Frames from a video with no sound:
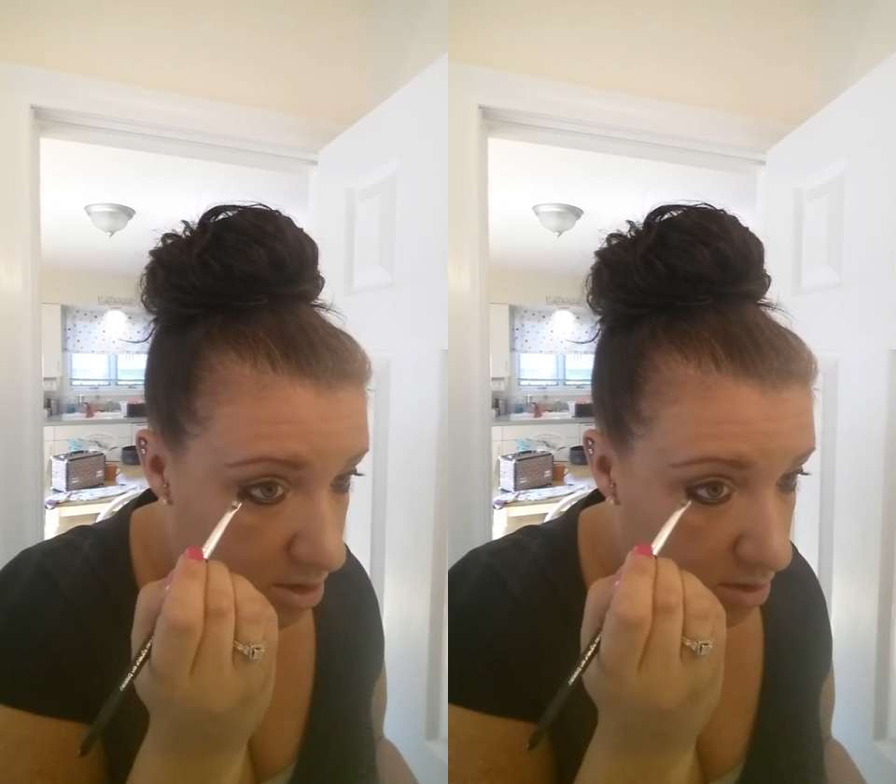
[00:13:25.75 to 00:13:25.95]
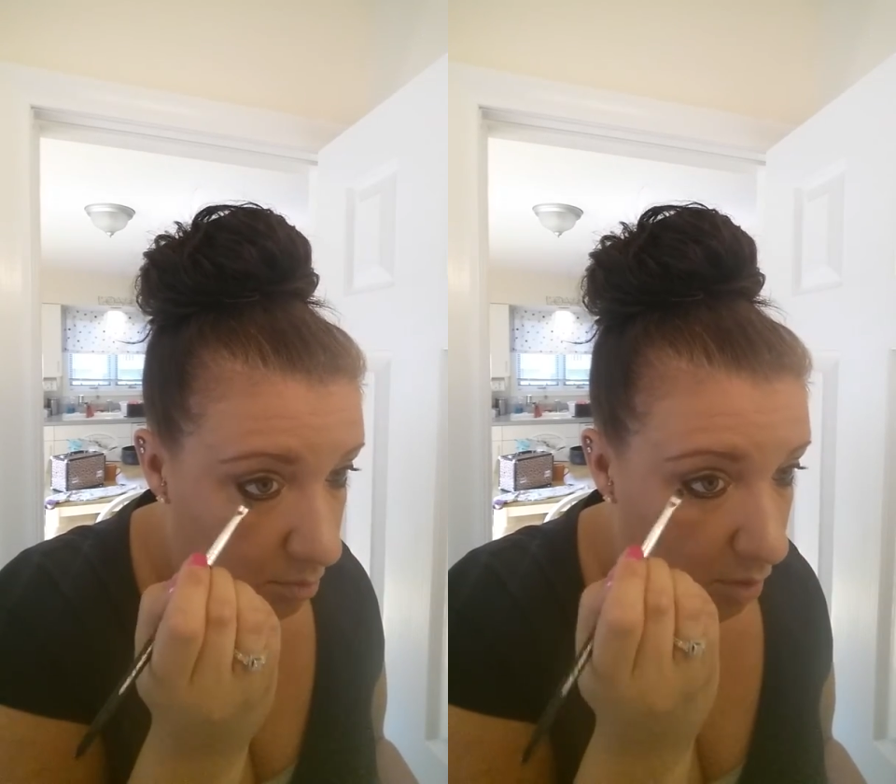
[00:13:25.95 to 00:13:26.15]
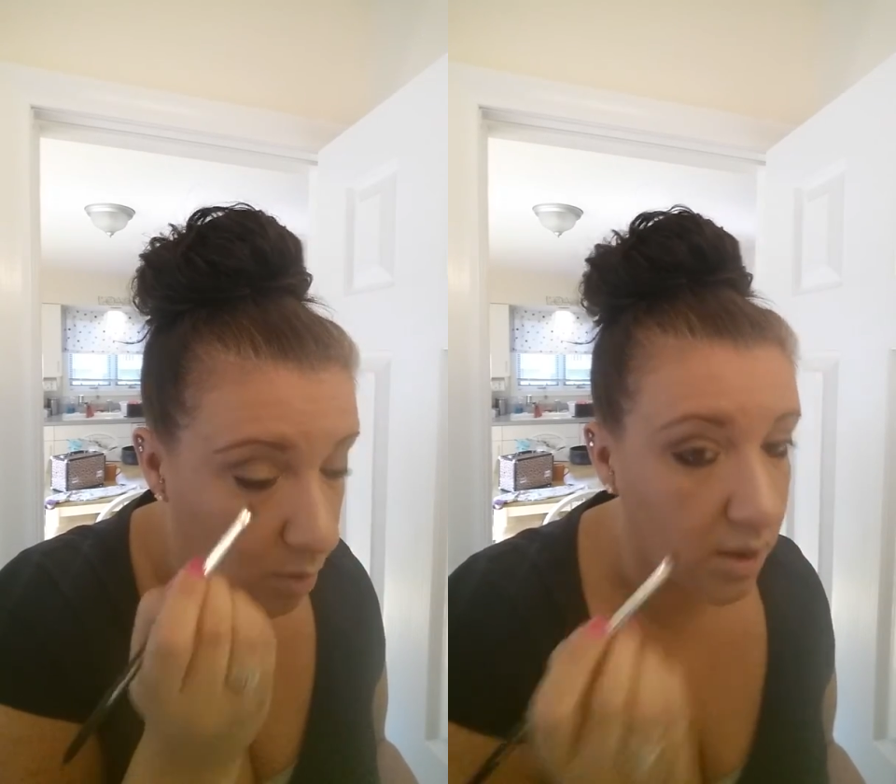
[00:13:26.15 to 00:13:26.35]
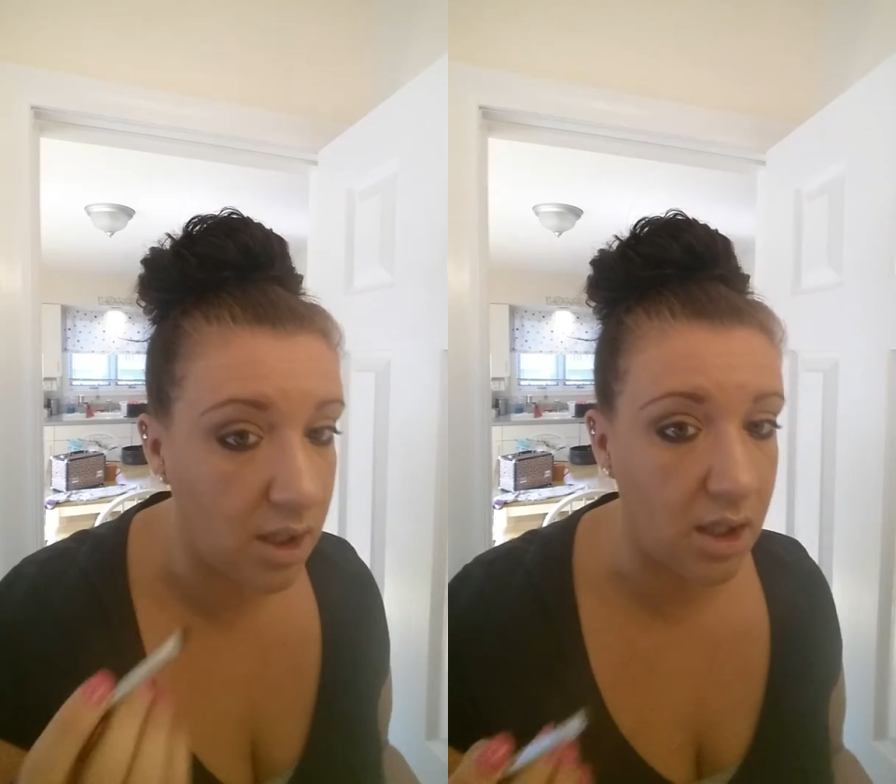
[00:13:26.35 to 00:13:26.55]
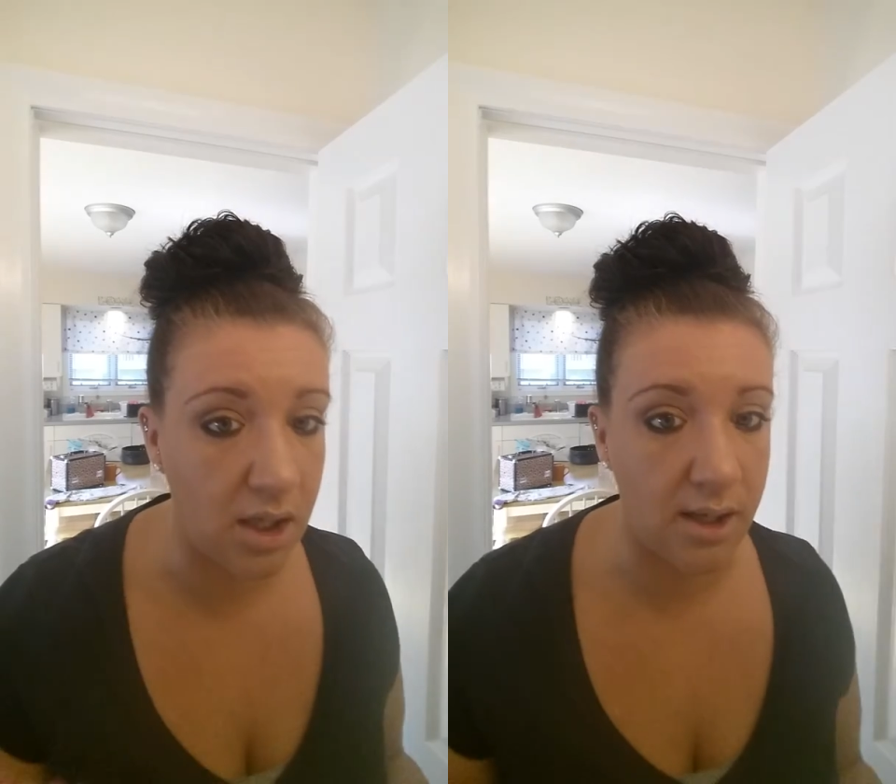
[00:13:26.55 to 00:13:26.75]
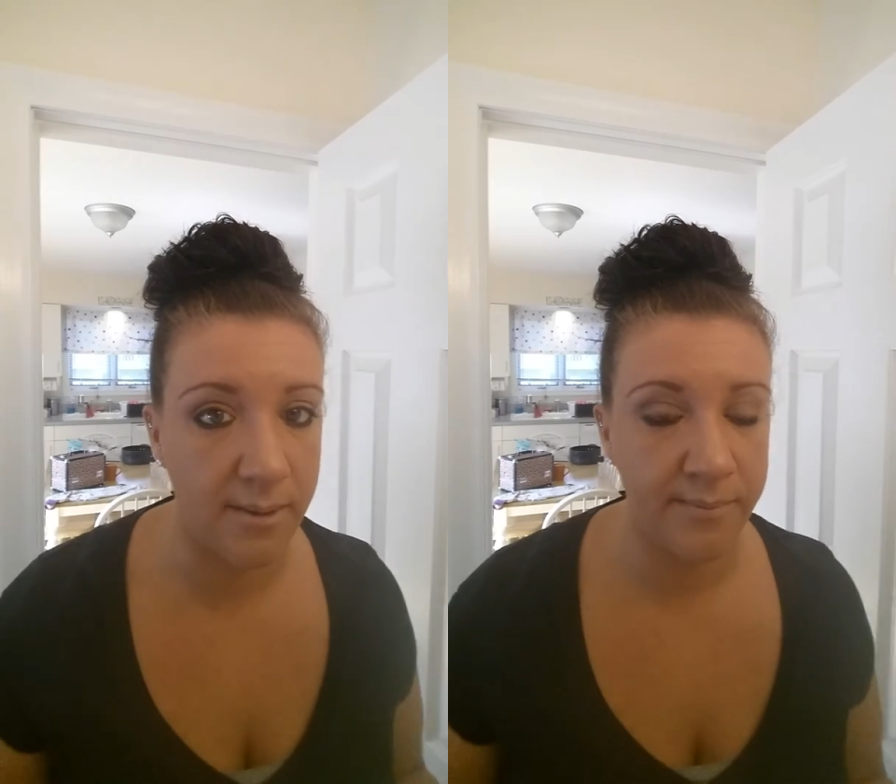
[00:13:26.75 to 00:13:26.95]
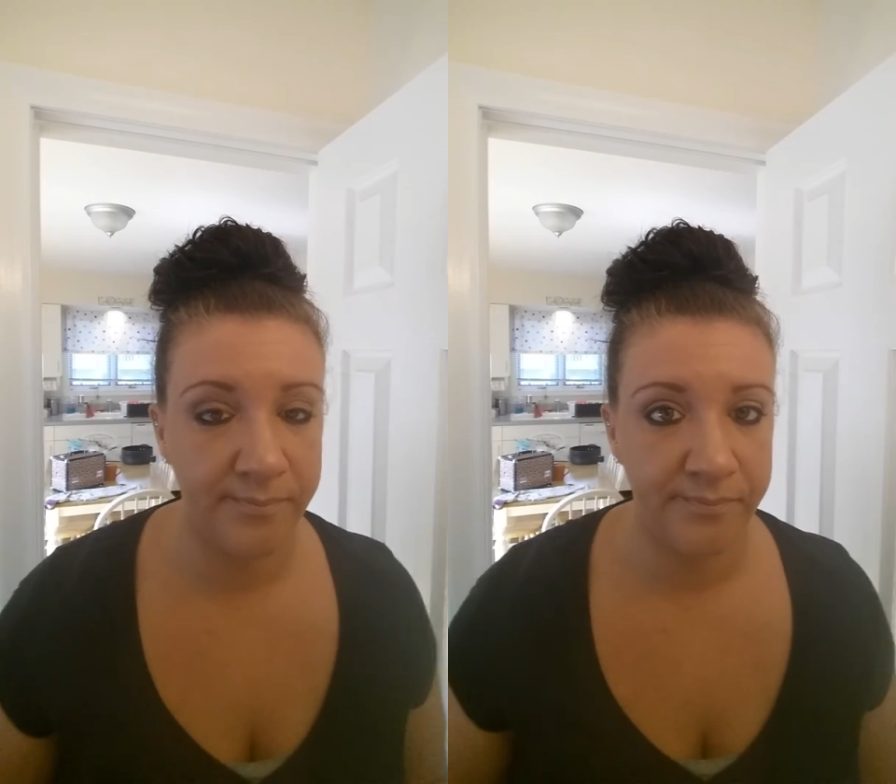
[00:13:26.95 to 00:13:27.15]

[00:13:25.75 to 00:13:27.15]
smoky,